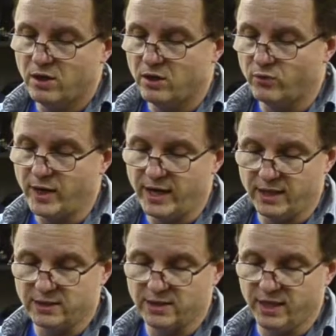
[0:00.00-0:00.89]

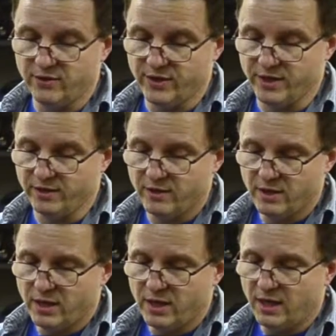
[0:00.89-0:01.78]
radius on there.
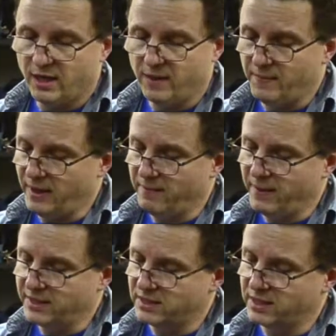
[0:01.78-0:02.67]
I
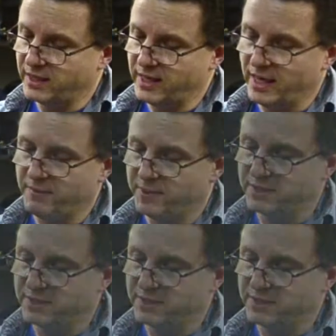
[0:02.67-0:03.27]
basically copied the